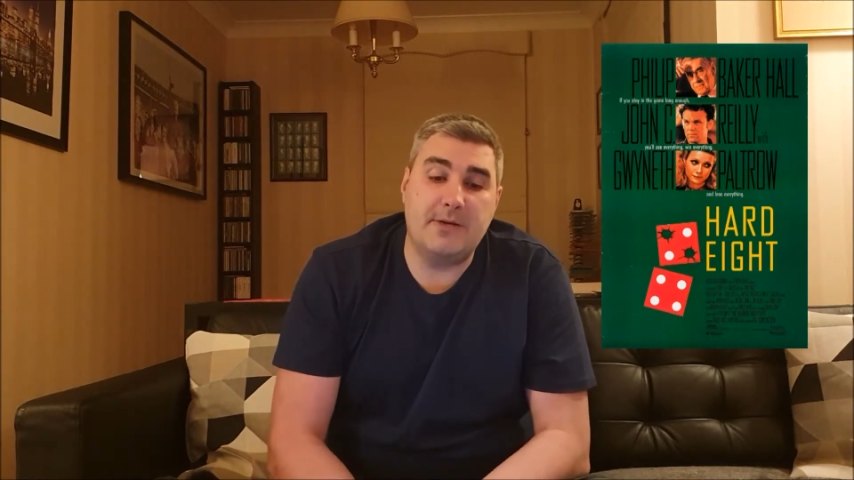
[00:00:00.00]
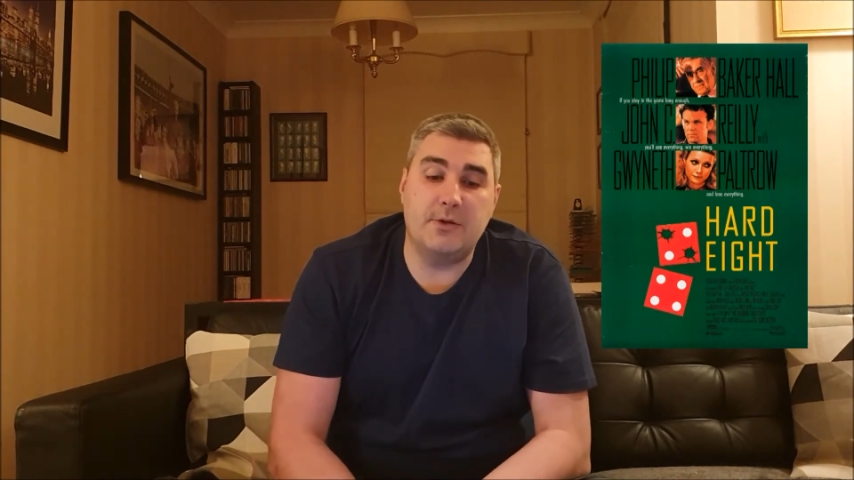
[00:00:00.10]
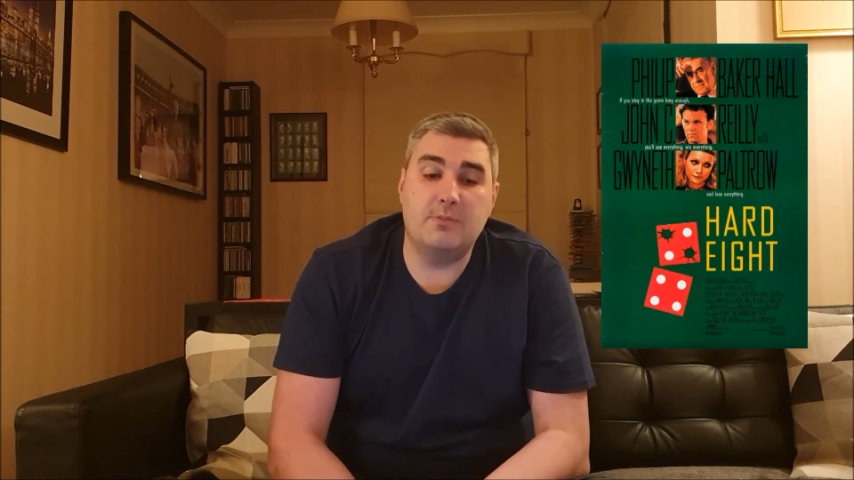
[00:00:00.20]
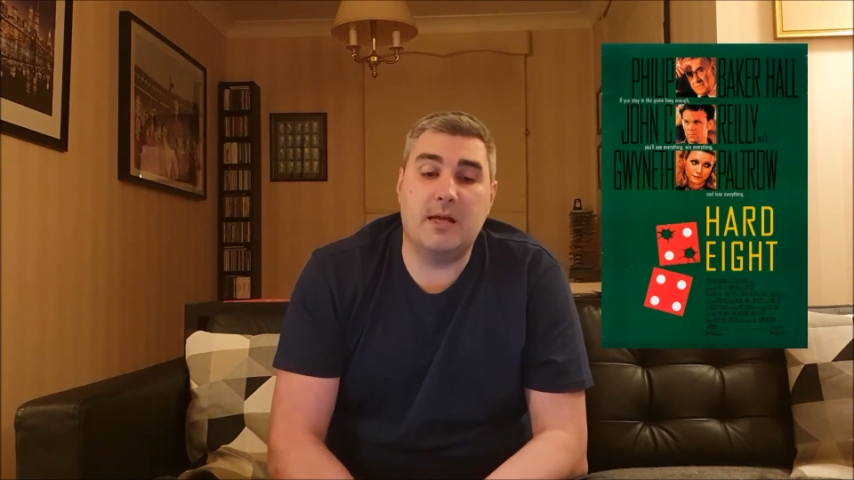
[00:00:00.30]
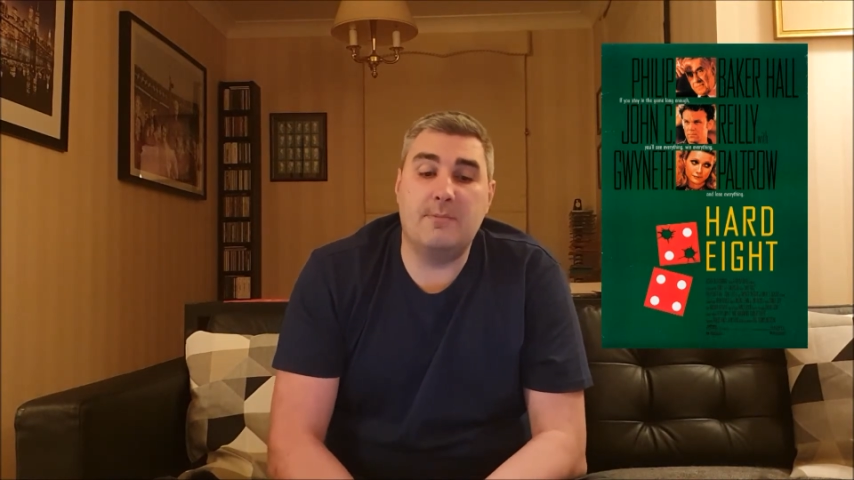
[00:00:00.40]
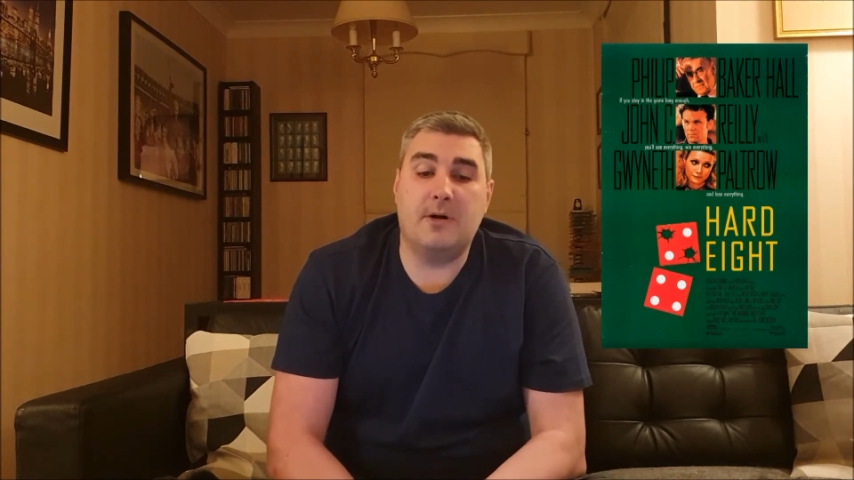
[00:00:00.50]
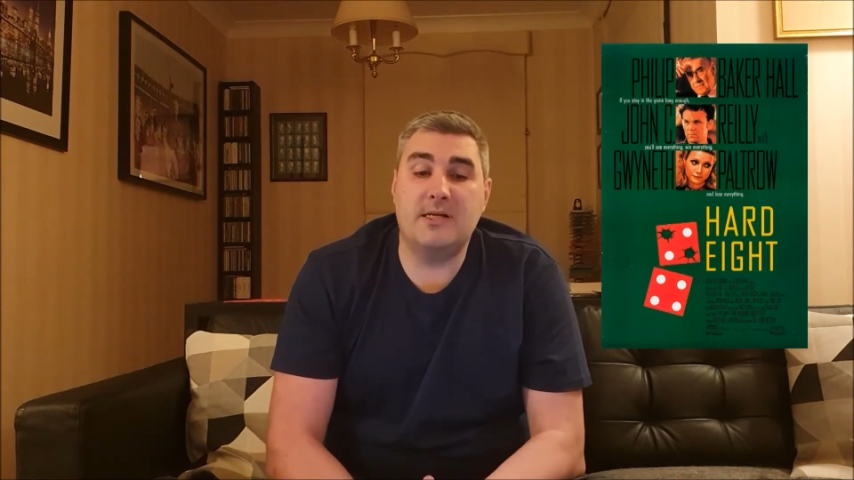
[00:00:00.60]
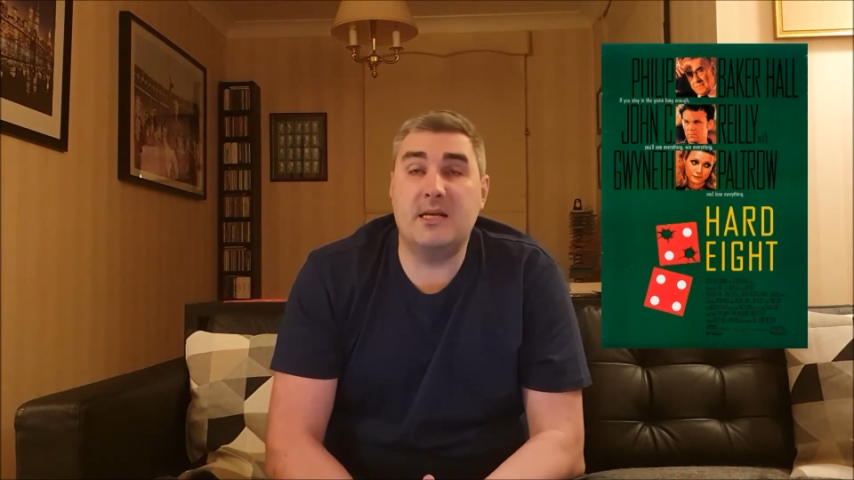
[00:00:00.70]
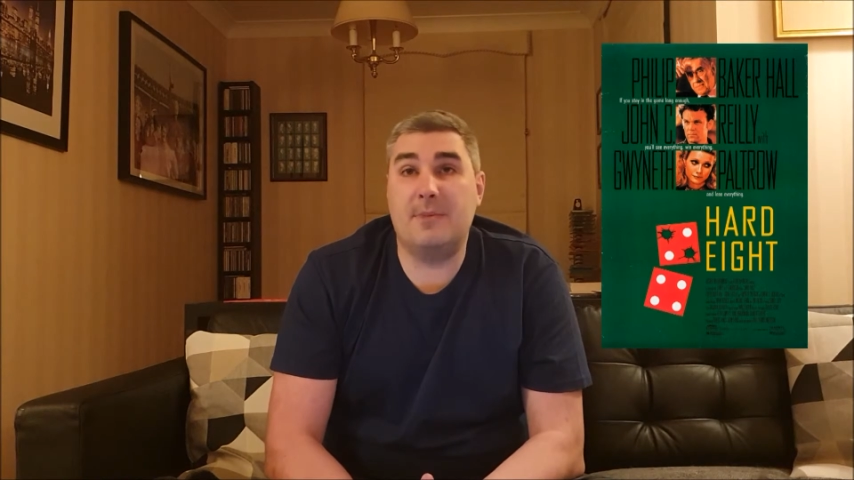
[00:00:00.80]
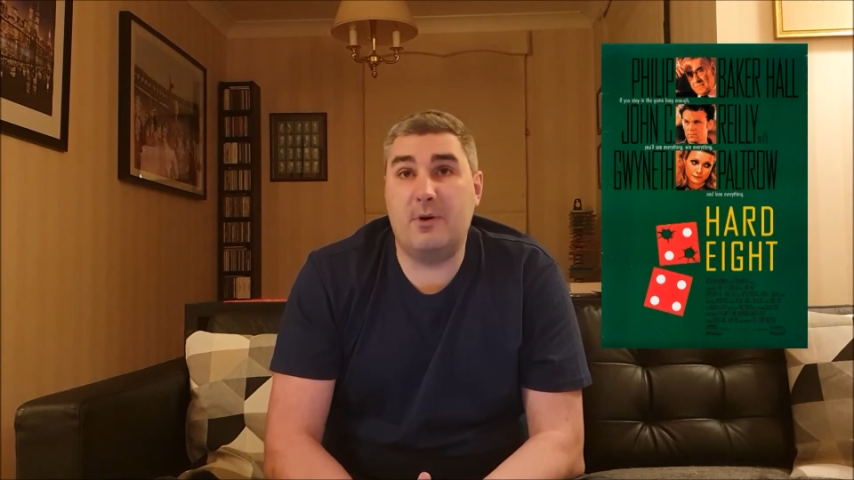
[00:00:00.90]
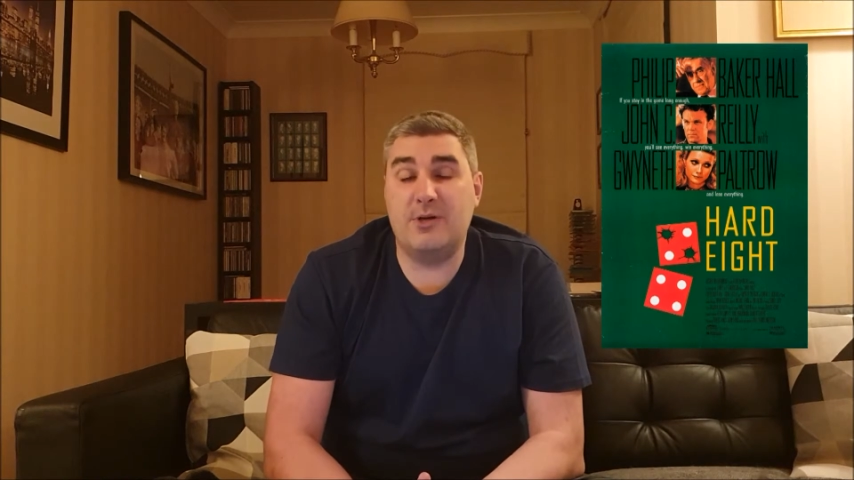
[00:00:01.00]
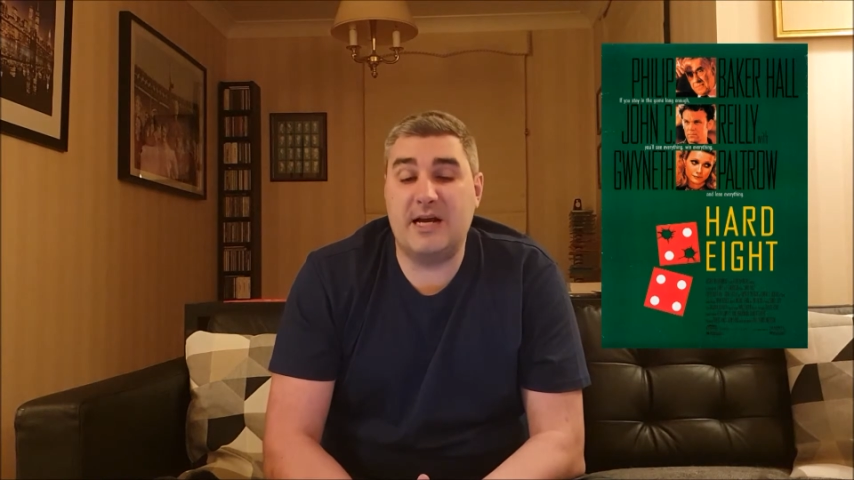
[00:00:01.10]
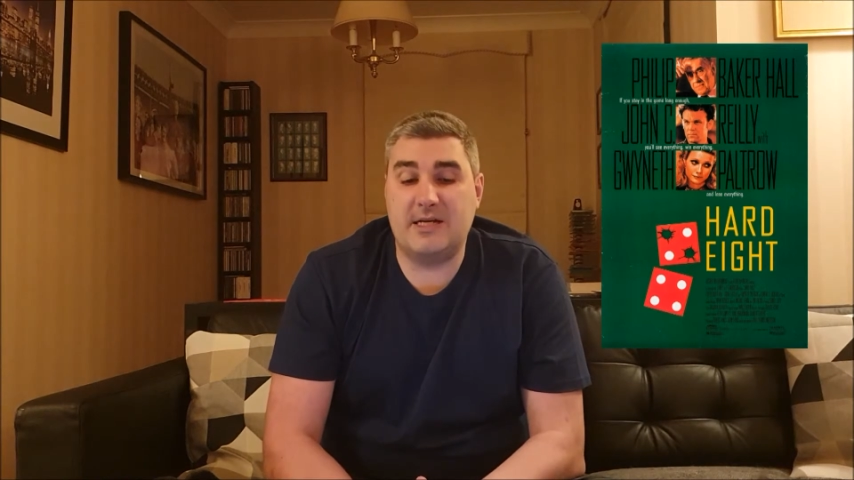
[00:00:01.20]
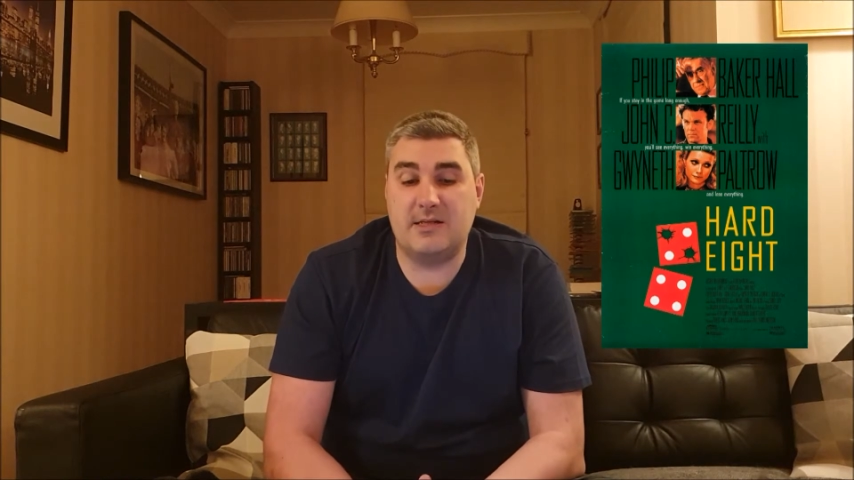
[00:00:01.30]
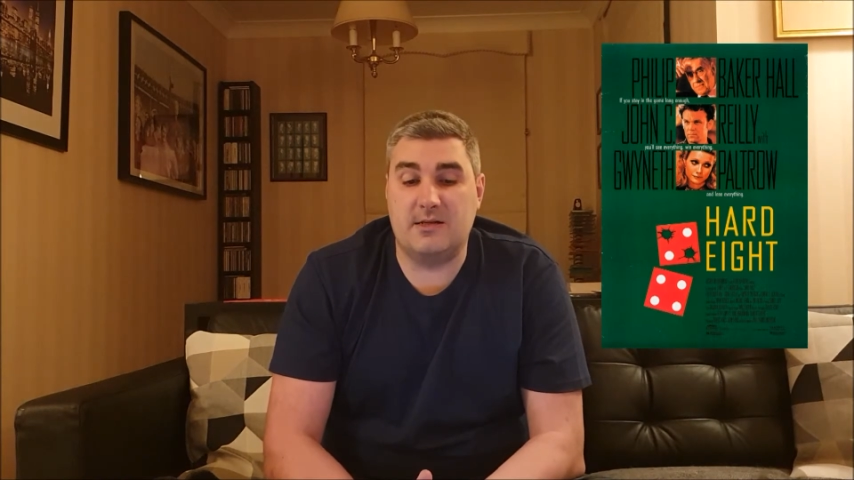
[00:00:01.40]
who's played by Samuel L.
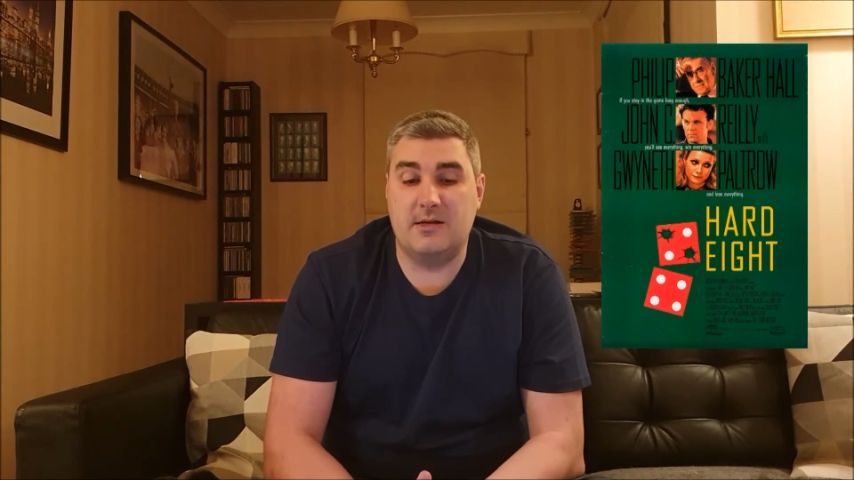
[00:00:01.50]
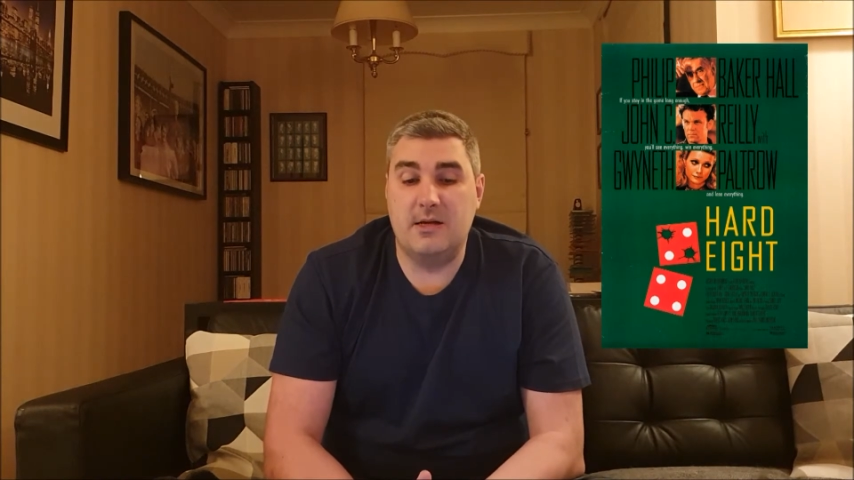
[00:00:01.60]
Jackson.